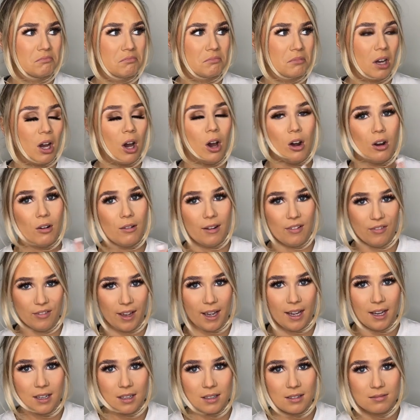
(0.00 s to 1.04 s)

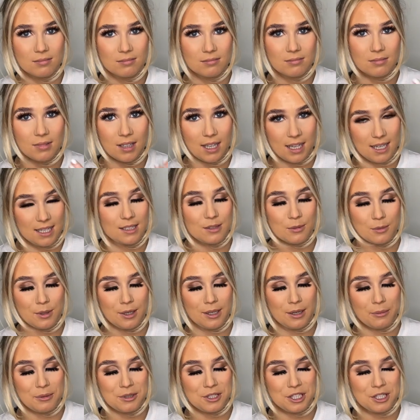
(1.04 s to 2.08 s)
horrific is a word
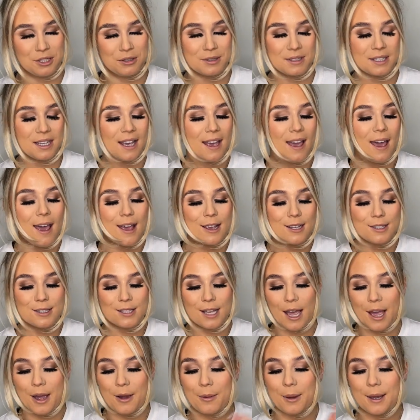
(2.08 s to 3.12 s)
I would use.
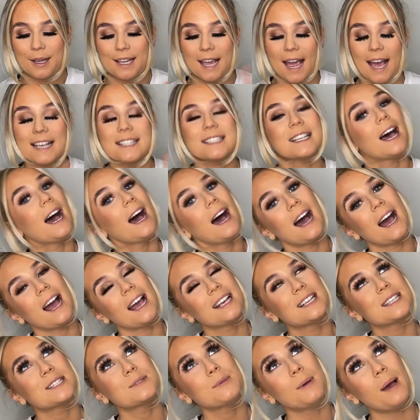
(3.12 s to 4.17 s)
So yes, I
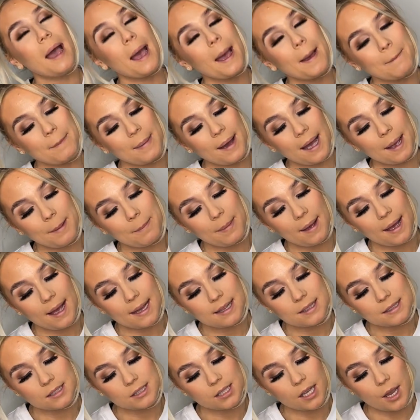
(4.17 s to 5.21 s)
swear by
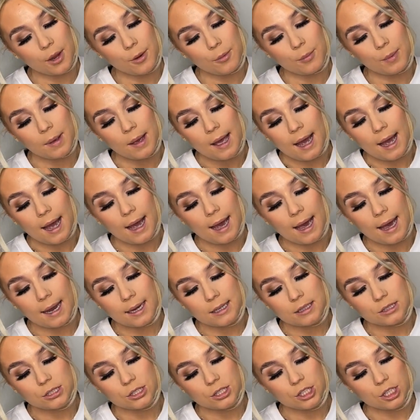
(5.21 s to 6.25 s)
Pears soap.
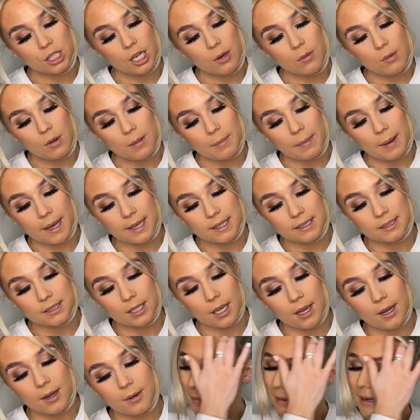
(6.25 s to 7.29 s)
And do you know what, Pears
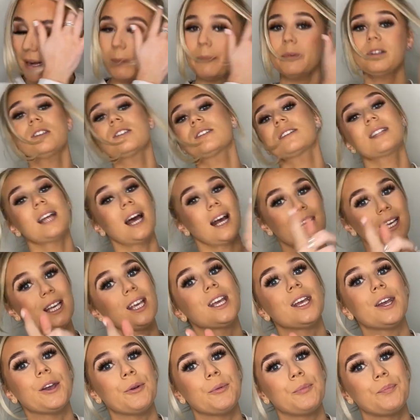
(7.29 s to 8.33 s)
soap, let me just thank
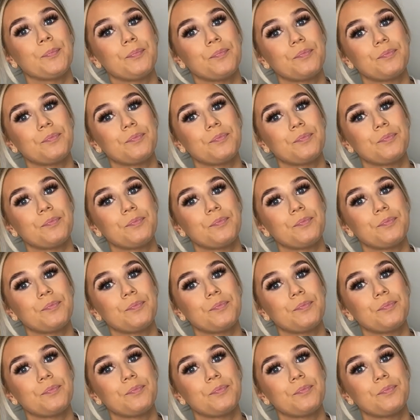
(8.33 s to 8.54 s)
you.